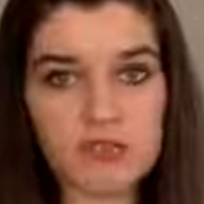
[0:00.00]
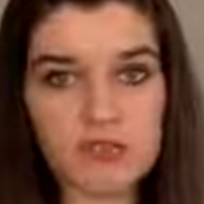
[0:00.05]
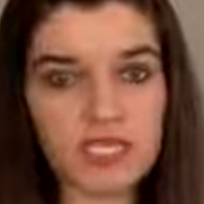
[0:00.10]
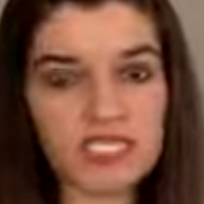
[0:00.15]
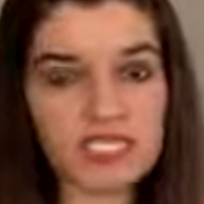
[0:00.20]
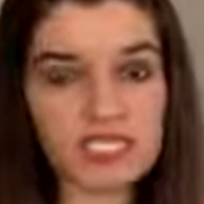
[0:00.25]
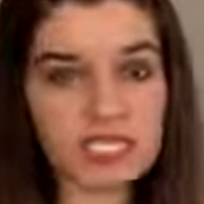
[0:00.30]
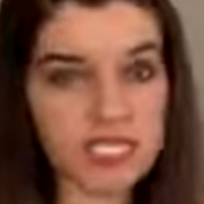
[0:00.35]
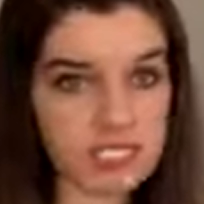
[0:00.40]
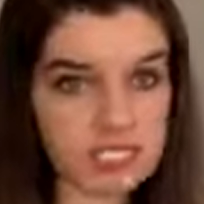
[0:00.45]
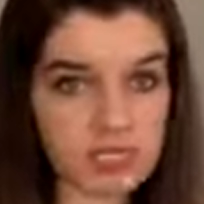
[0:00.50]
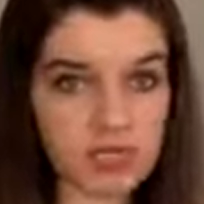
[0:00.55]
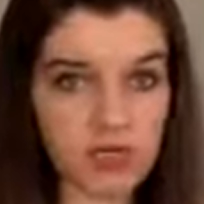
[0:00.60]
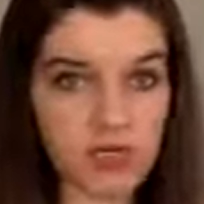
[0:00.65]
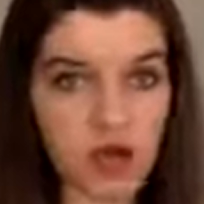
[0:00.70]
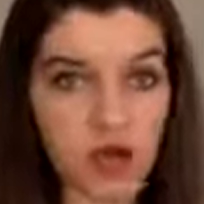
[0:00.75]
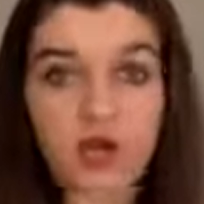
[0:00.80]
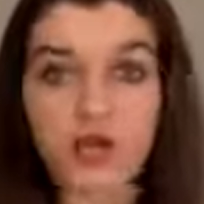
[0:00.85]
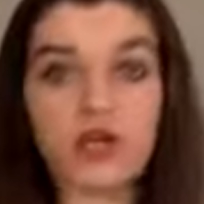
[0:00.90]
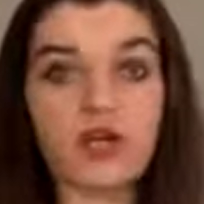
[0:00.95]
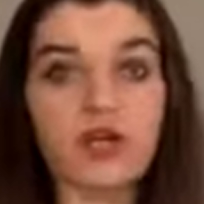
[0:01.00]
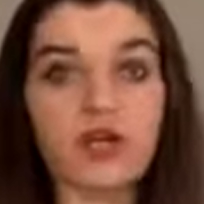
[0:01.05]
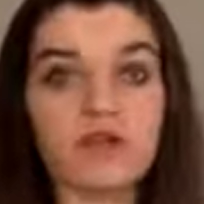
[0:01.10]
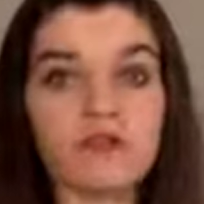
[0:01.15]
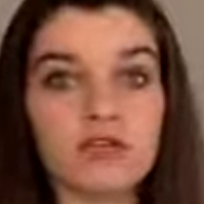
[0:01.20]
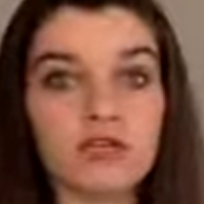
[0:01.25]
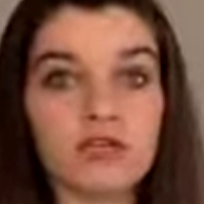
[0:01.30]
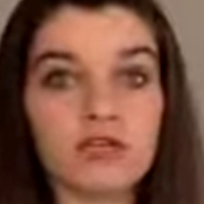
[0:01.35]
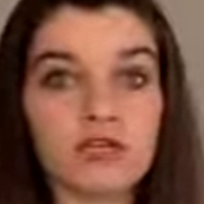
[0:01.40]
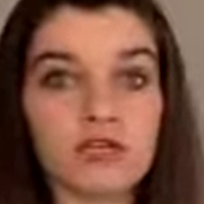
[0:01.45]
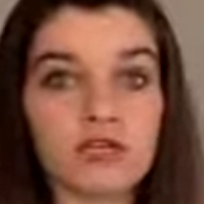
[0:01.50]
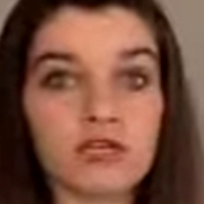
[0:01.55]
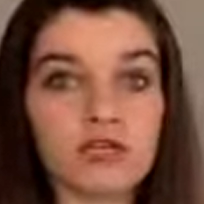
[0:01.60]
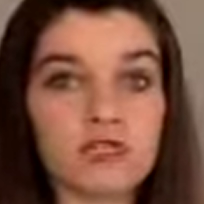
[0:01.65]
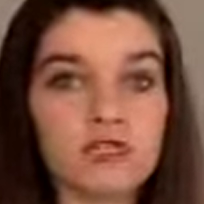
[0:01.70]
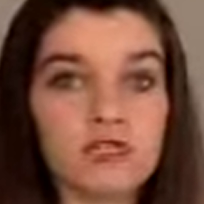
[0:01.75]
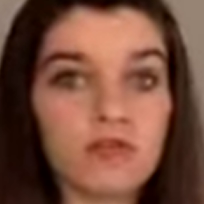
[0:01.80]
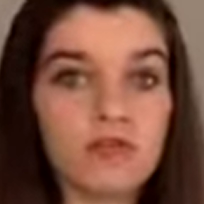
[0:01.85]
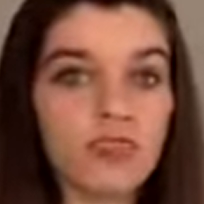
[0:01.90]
We see this in chronic overeaters.